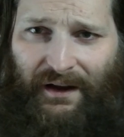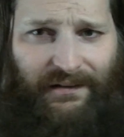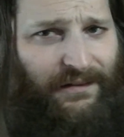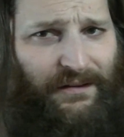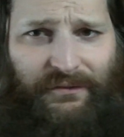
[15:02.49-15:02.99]
I
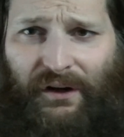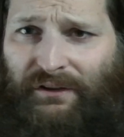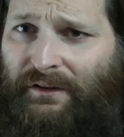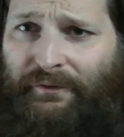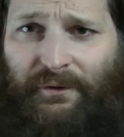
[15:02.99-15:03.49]
love
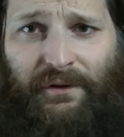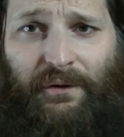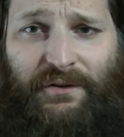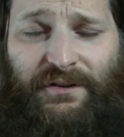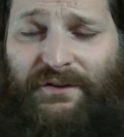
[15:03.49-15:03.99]
all of you.
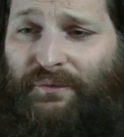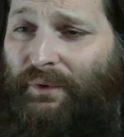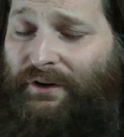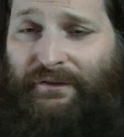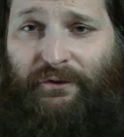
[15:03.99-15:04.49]
You are such
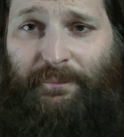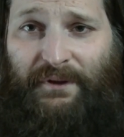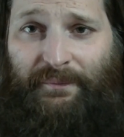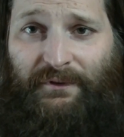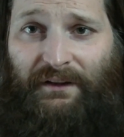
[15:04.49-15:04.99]
wonderful
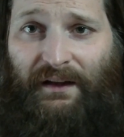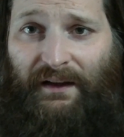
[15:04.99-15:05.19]
people.